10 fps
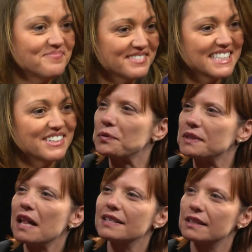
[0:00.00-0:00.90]
So
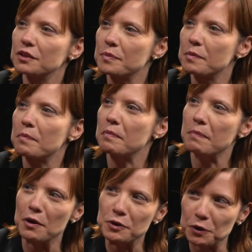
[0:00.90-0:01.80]
tell us a little bit
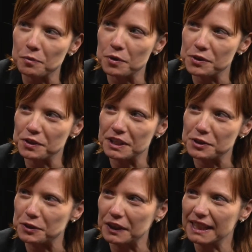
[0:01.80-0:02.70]
about your personal
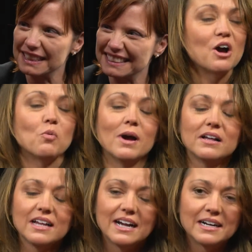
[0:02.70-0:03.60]
history.
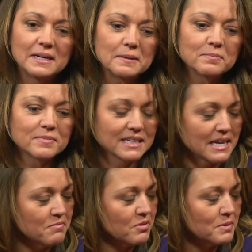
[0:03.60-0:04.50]
Well,
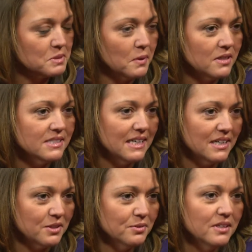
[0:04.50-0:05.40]
came from a small
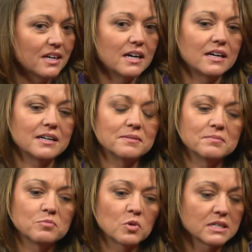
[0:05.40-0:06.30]
town,
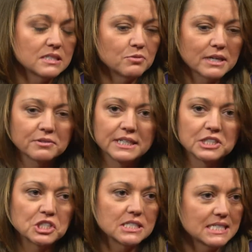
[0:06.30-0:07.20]
worked in
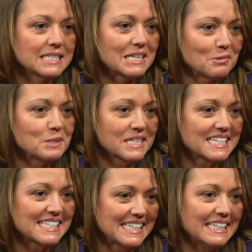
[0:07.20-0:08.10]
recreation since I was
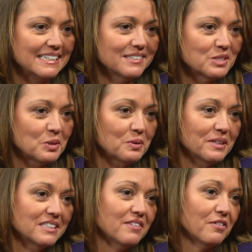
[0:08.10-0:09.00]
16, so
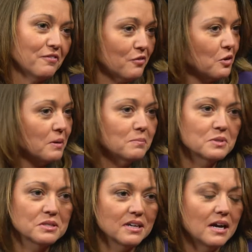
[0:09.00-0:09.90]
in different
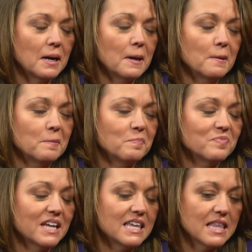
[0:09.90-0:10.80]
forms, and
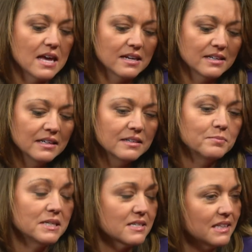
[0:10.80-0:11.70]
then
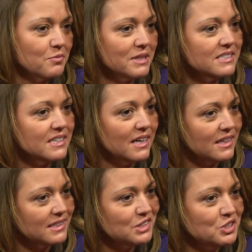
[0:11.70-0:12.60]
basically went to
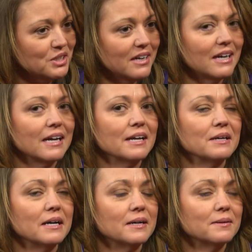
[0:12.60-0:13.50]
college.
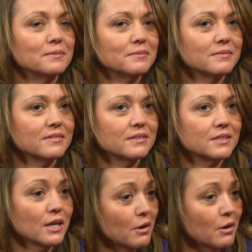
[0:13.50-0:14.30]
I thought I